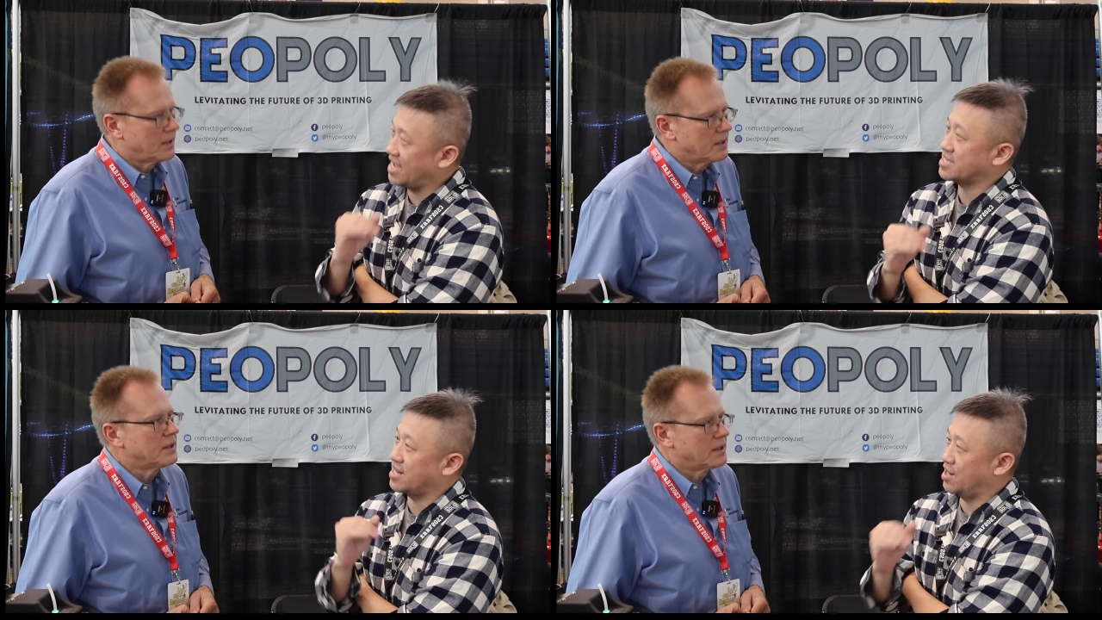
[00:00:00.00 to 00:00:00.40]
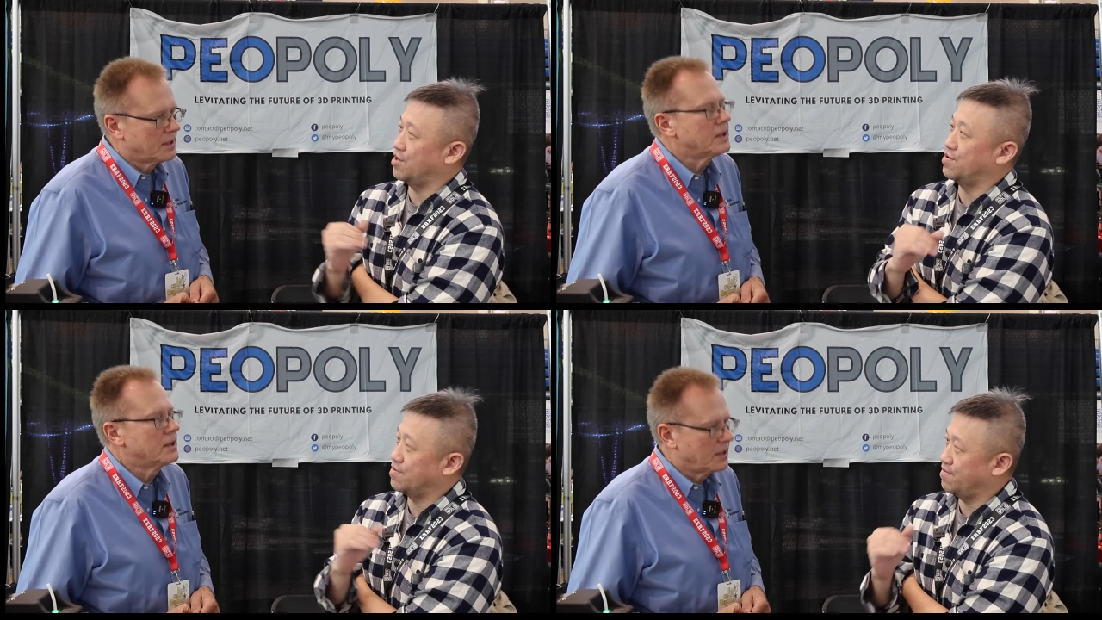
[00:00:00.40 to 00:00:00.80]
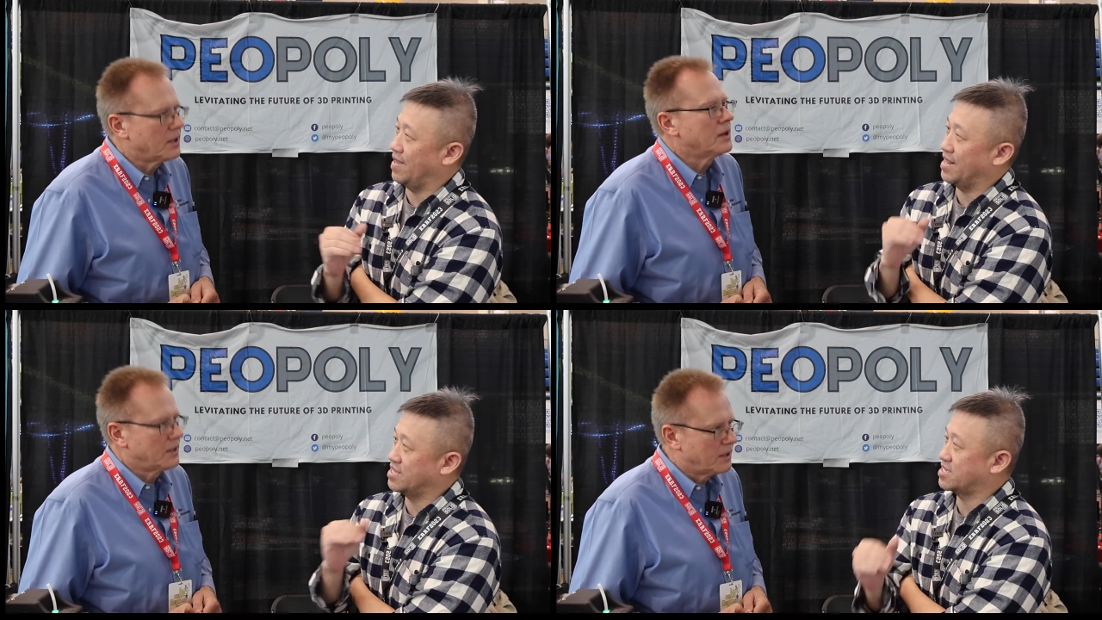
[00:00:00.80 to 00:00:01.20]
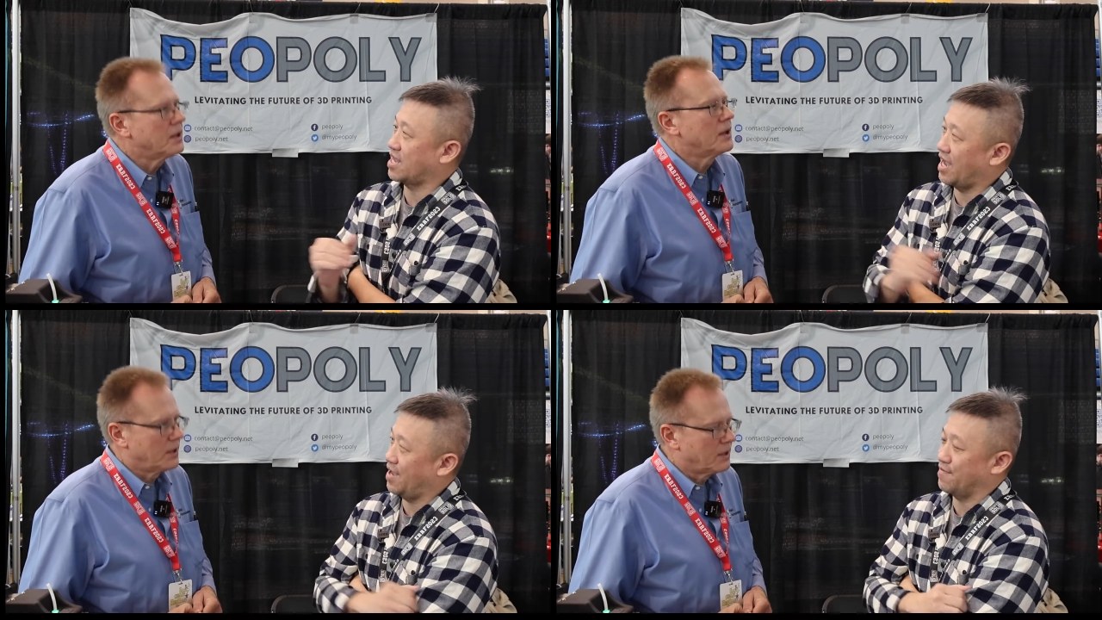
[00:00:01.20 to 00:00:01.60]
Speaker 1: as little maintenance
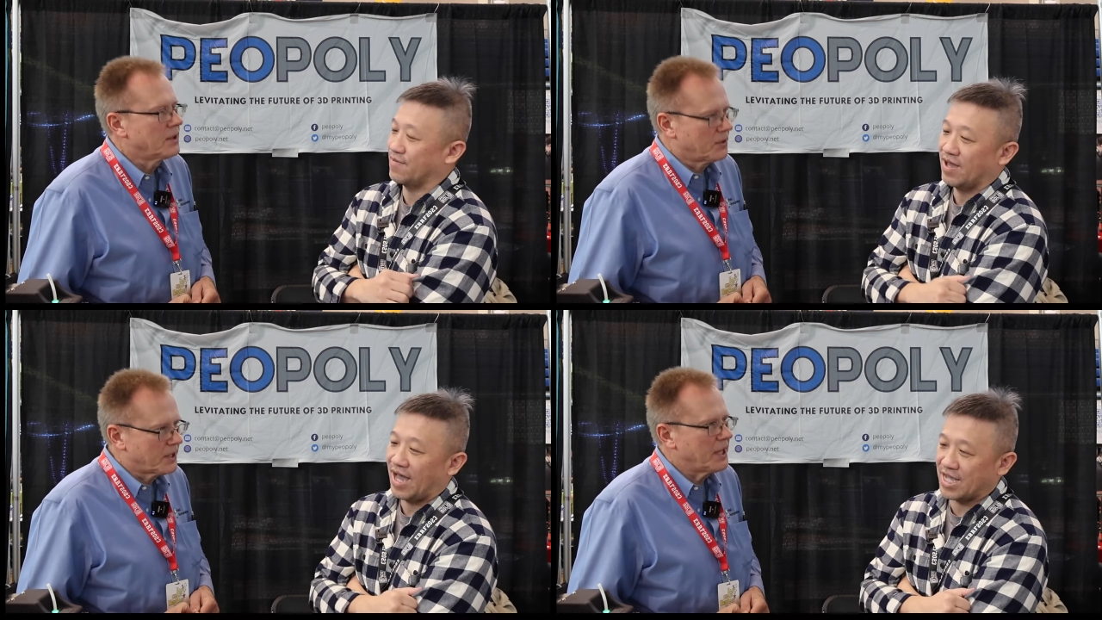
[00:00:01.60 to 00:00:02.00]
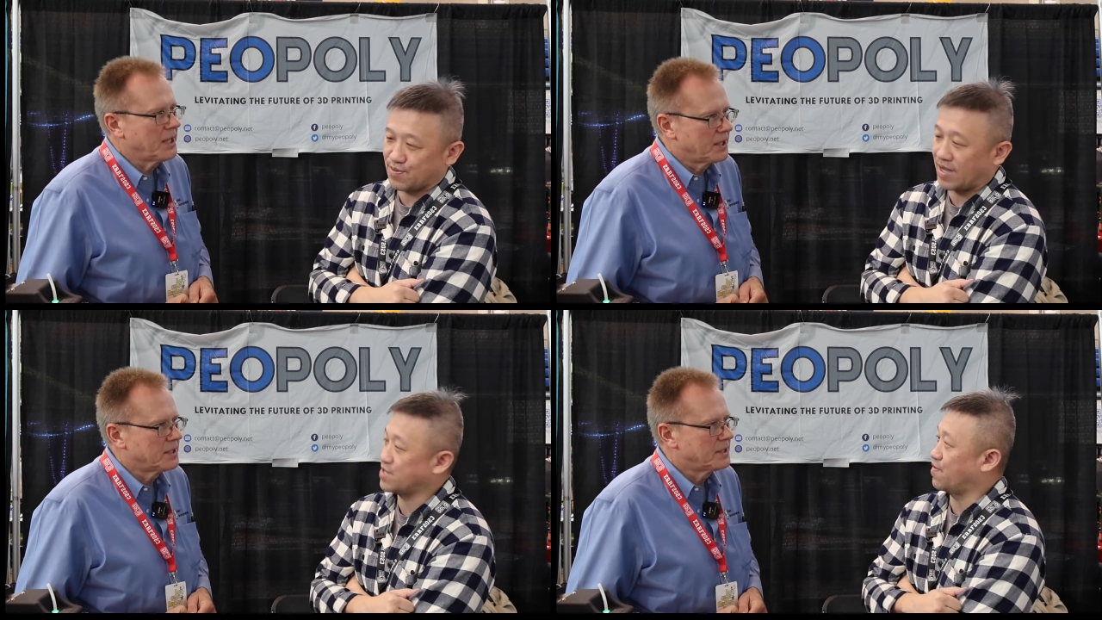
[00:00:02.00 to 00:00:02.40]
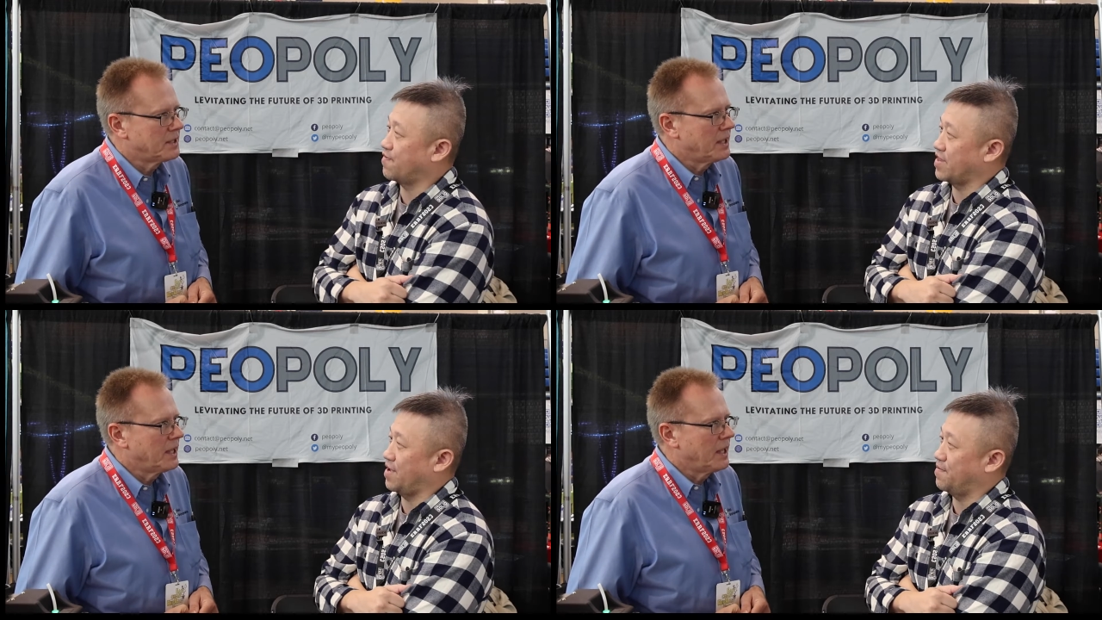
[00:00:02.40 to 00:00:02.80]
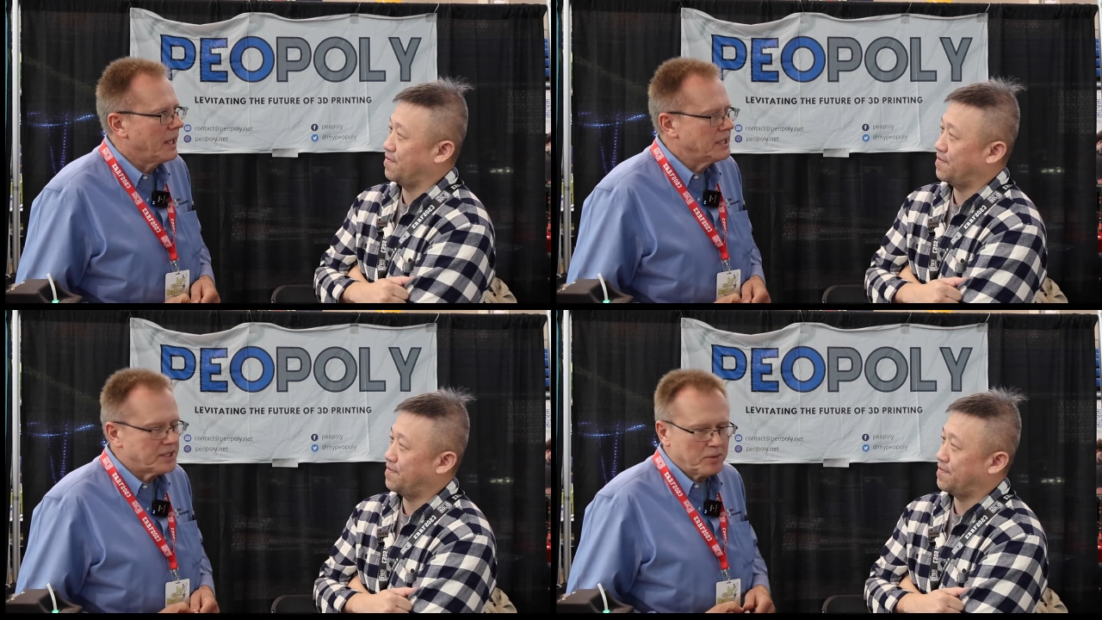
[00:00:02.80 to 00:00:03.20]
time okay. as possible for them.
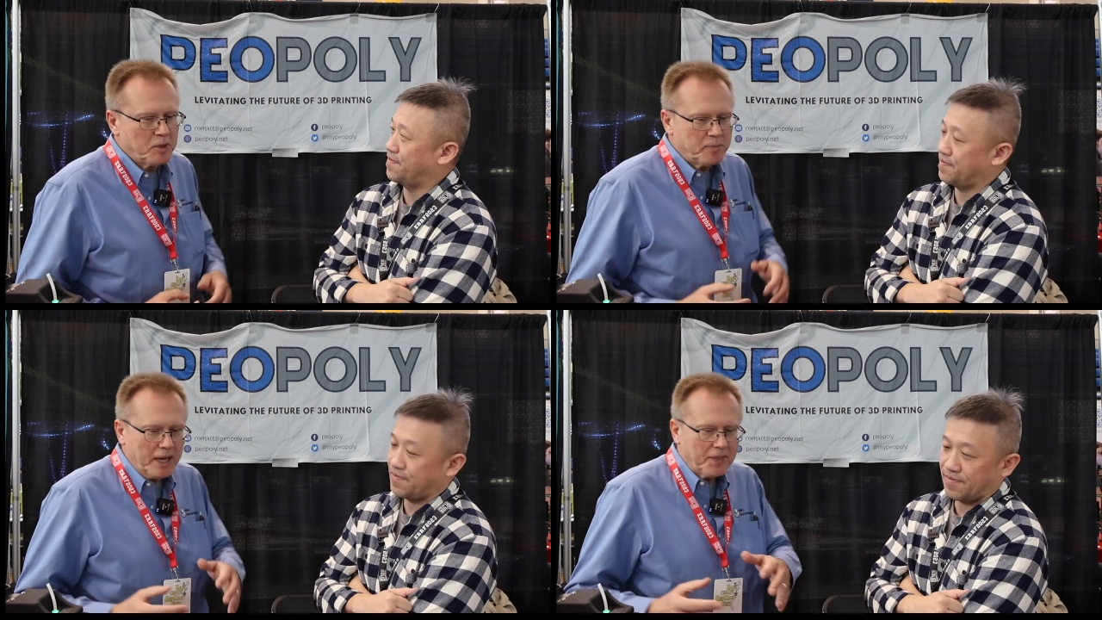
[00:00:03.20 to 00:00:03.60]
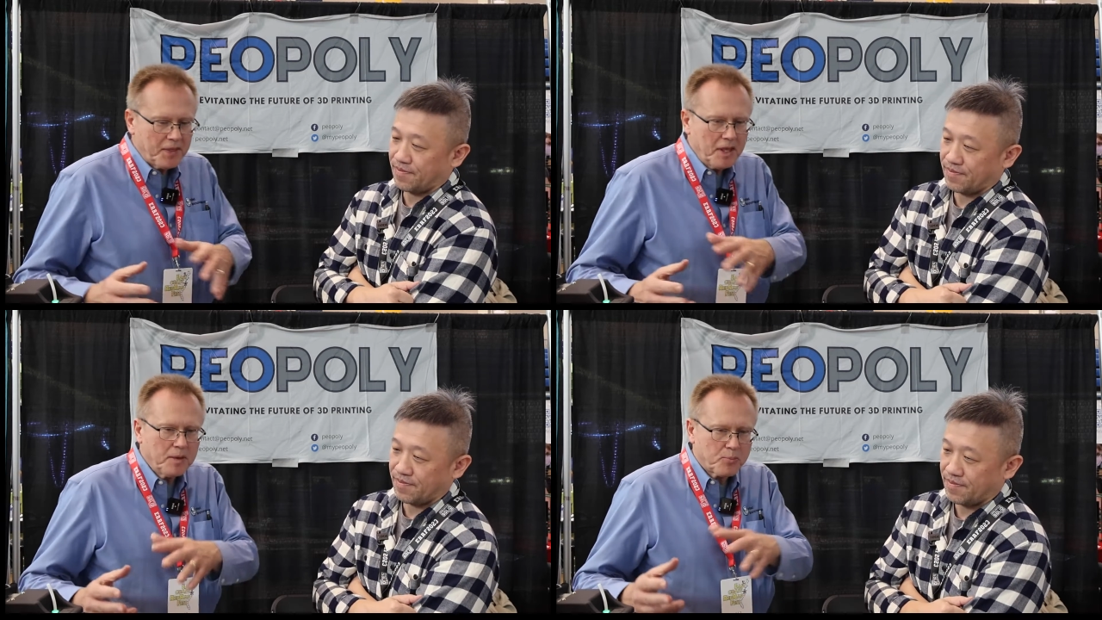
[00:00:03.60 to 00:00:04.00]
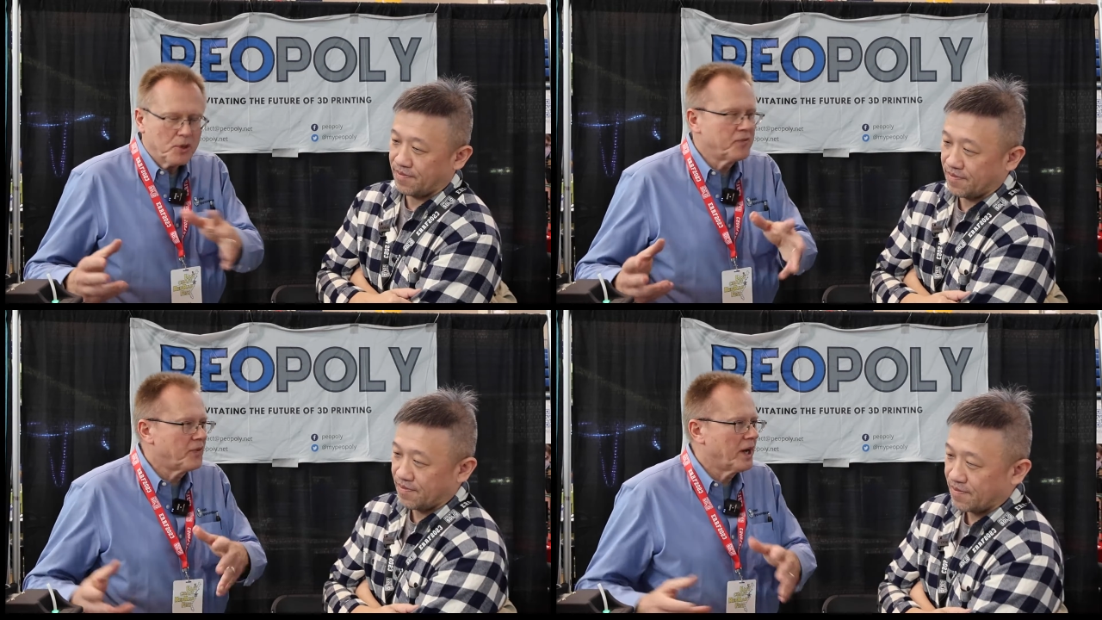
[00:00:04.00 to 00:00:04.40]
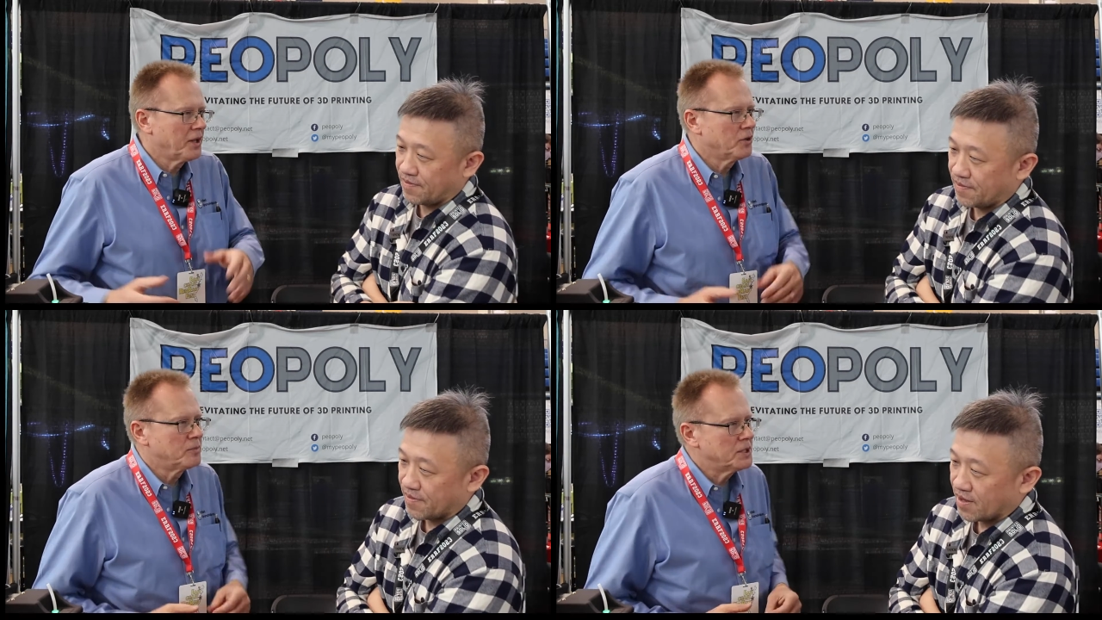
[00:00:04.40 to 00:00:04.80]
And tell me about the print volume.